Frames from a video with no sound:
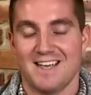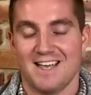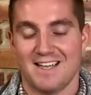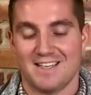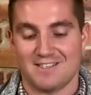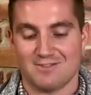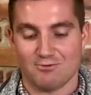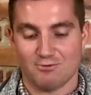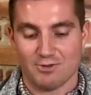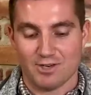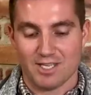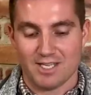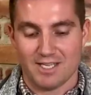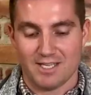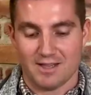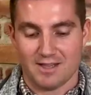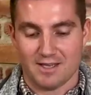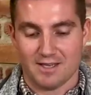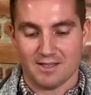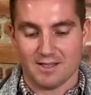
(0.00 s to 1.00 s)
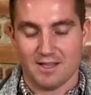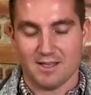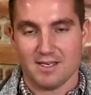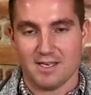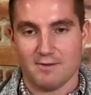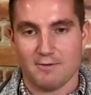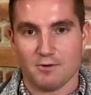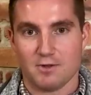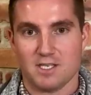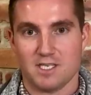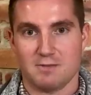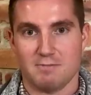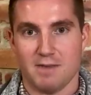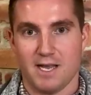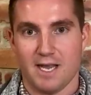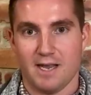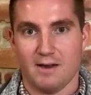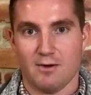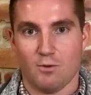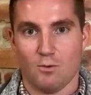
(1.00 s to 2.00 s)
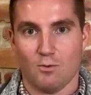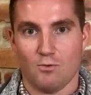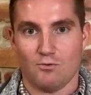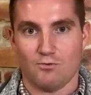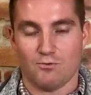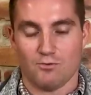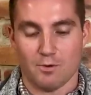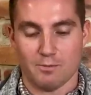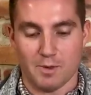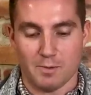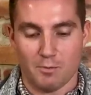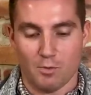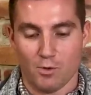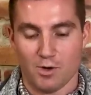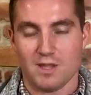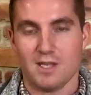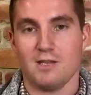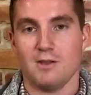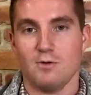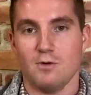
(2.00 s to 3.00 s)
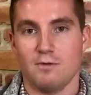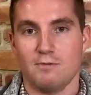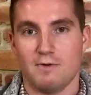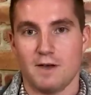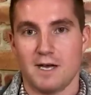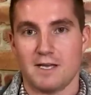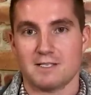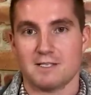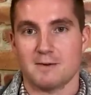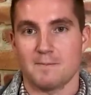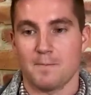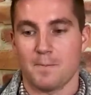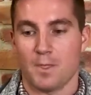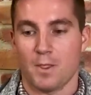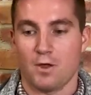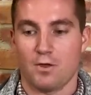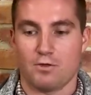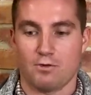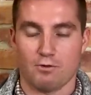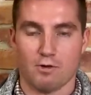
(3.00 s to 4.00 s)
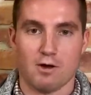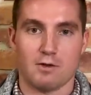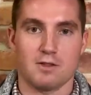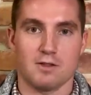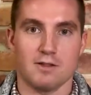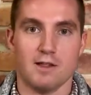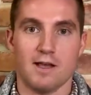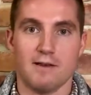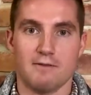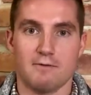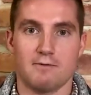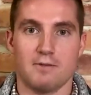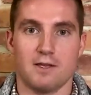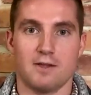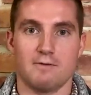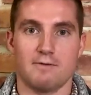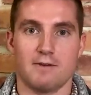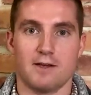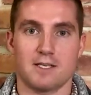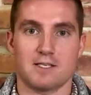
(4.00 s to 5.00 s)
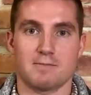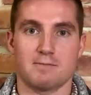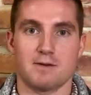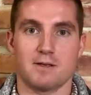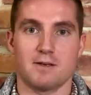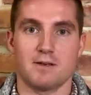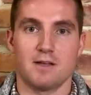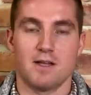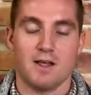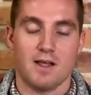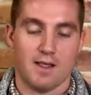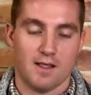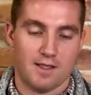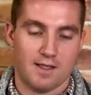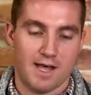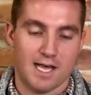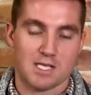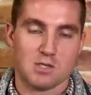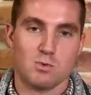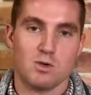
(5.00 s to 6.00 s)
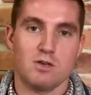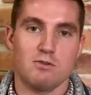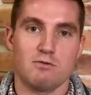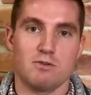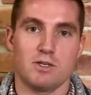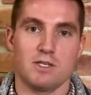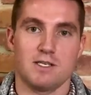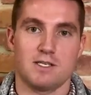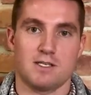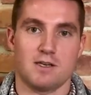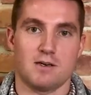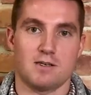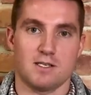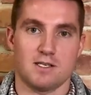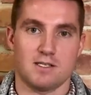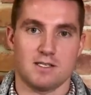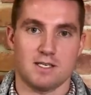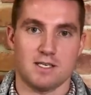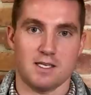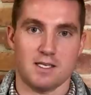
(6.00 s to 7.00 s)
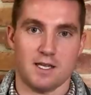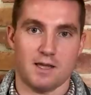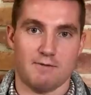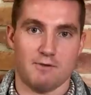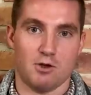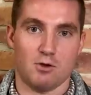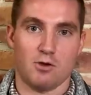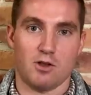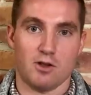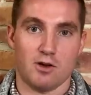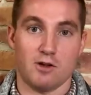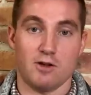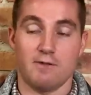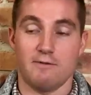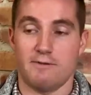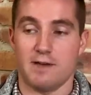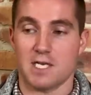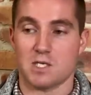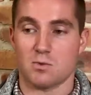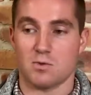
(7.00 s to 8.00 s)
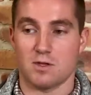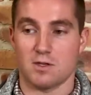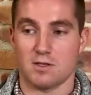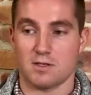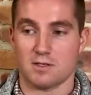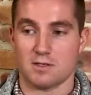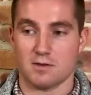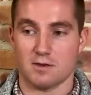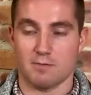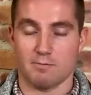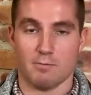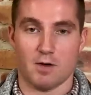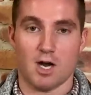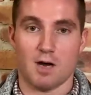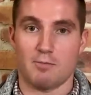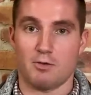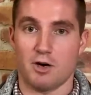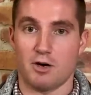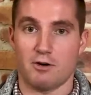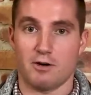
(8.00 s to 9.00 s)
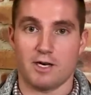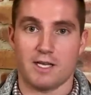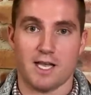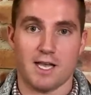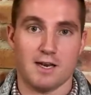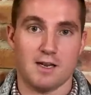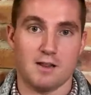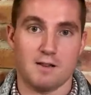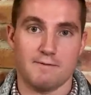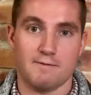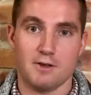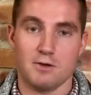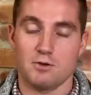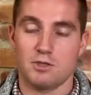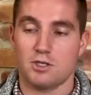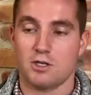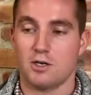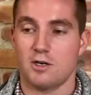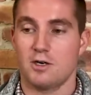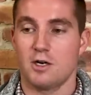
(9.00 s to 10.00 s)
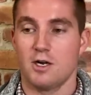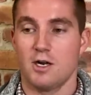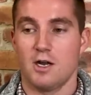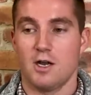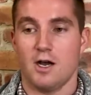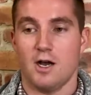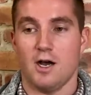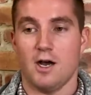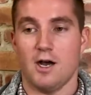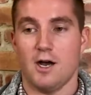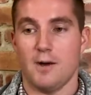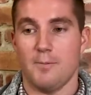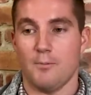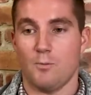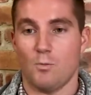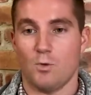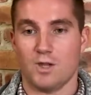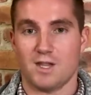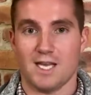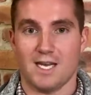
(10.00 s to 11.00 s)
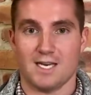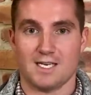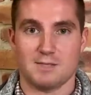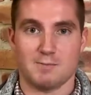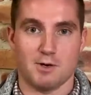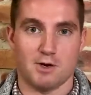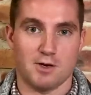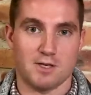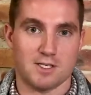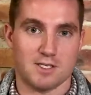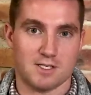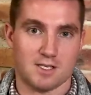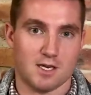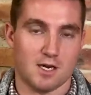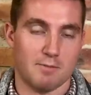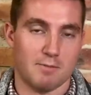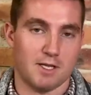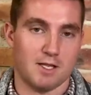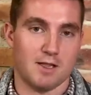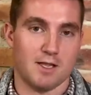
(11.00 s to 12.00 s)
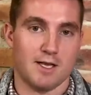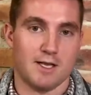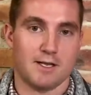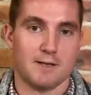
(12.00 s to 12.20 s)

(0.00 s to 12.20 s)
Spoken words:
It's really the difference is made from the point that you invest throughout the life of the investment. That's when you really start to see if you're gonna invest with this operator again in the future. What that experience is going to be like.